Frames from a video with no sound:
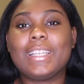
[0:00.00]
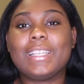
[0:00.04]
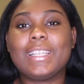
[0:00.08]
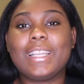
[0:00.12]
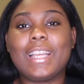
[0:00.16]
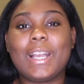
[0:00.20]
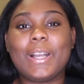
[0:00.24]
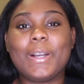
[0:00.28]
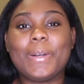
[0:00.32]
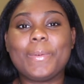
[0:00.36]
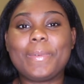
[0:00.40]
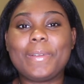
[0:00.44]

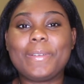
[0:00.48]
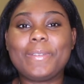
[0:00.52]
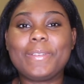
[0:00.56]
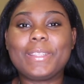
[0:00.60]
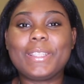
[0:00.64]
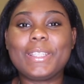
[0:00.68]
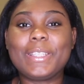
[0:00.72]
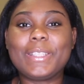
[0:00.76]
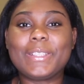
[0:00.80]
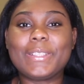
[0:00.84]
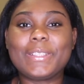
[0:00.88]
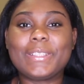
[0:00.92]
I hope
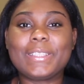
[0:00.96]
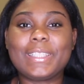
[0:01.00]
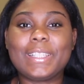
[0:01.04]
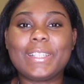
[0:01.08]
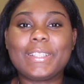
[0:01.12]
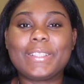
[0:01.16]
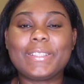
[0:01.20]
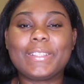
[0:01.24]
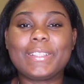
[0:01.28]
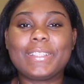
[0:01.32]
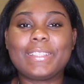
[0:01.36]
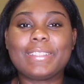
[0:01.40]
everything turns
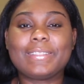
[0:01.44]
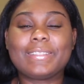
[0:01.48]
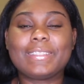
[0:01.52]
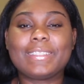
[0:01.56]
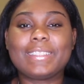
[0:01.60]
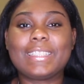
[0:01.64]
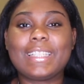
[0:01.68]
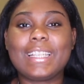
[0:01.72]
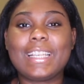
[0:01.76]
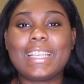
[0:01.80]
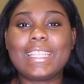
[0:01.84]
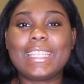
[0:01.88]
out great.
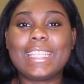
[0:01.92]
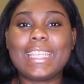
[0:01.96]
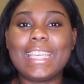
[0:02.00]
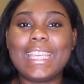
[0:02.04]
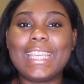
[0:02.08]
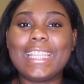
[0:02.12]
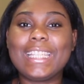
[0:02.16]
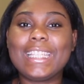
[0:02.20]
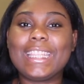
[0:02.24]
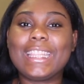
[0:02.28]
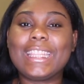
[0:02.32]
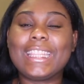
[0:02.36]

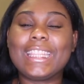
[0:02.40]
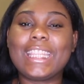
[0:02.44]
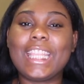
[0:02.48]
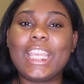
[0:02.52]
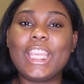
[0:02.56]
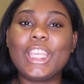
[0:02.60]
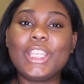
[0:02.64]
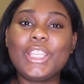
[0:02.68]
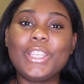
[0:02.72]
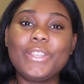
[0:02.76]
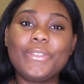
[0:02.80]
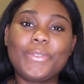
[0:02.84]
Again,
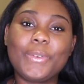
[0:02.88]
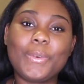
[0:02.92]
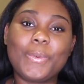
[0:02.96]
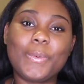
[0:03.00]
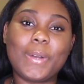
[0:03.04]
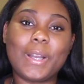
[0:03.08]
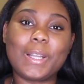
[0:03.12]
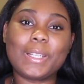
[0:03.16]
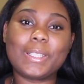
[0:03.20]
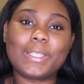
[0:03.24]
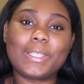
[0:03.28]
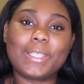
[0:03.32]
thank you for
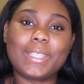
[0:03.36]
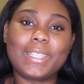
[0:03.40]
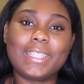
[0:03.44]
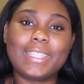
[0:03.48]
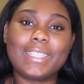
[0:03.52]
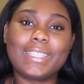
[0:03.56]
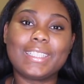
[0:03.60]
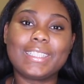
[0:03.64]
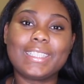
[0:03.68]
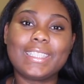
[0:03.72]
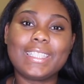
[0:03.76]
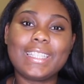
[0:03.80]

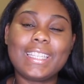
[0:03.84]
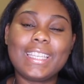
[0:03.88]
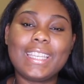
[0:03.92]
watching,